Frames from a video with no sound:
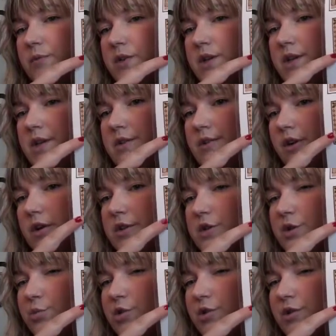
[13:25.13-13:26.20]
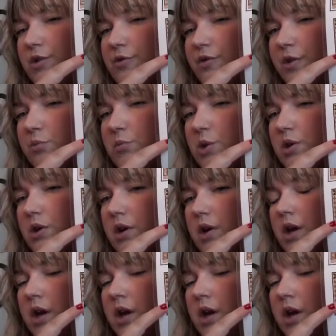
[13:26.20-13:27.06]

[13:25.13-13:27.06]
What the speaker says: either October or November,